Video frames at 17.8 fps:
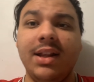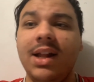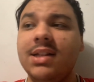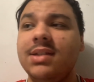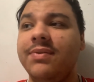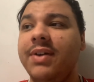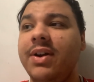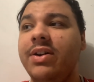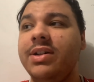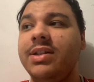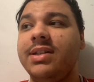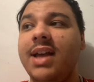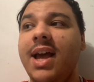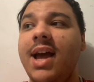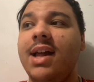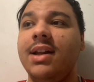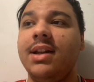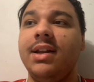very
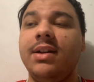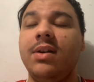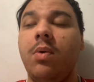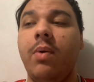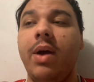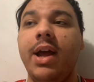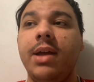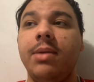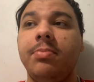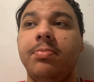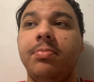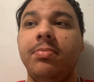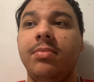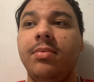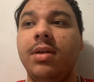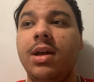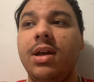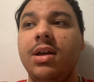sad in a way,
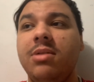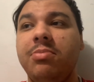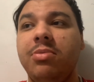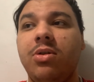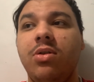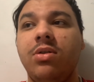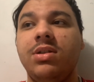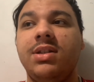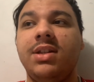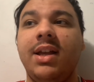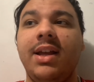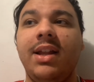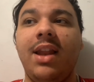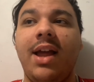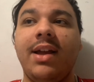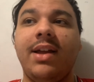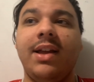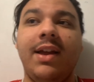because
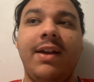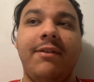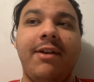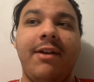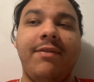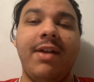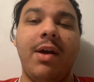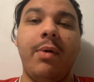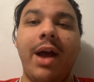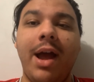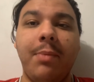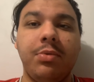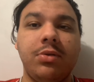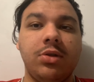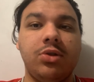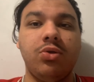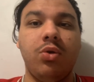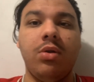if they were able
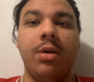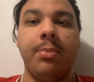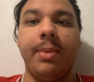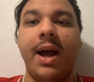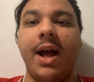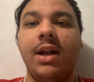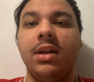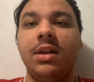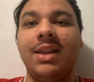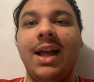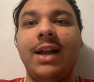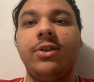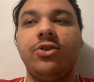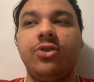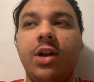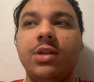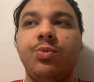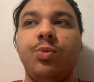to talk about it, that
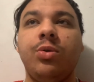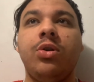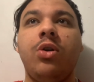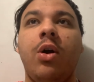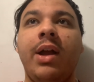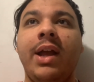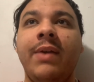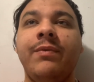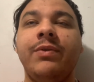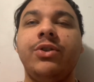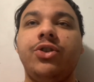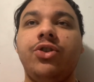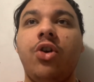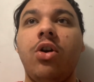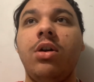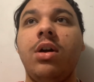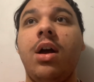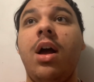trust would have got even
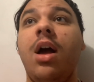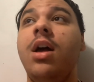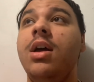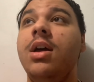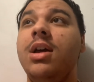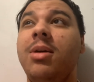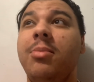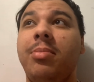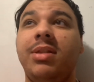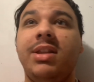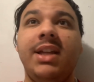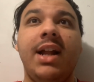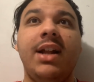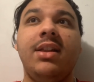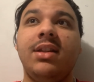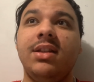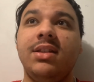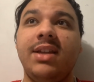stronger. But at the end
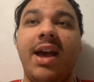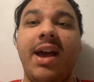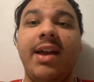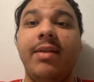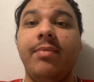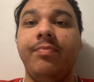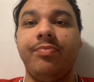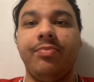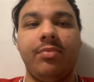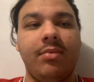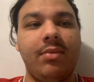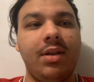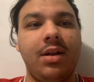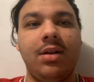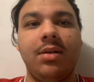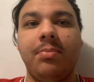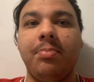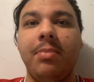of the day,
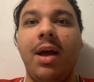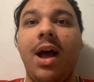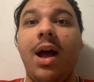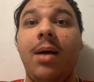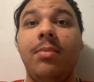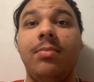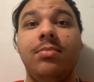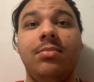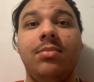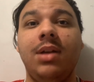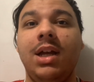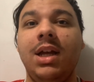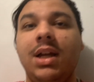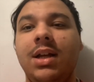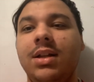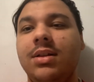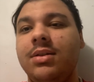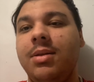
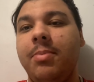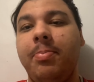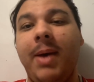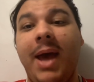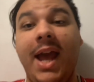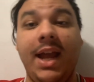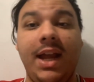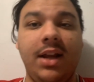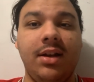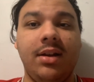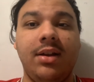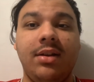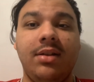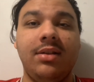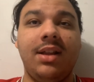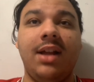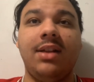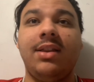the pain
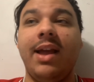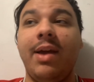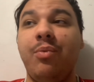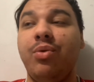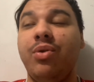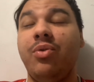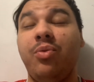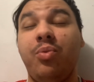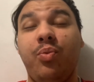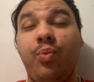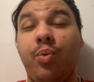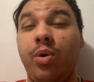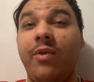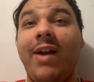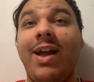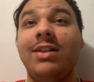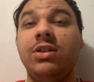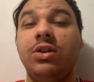that they would
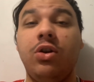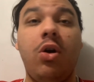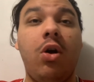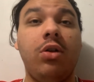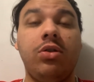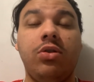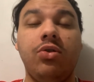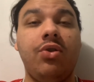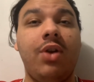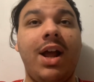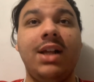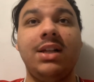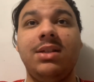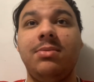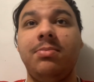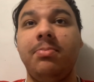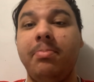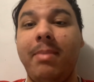have had to go through
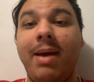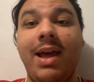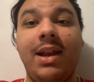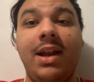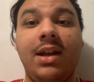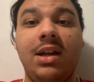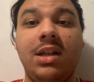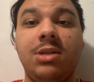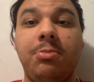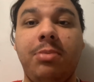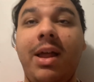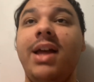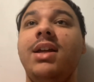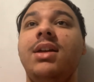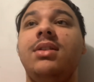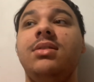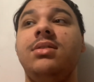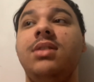as men and as
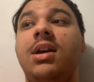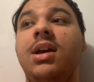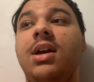players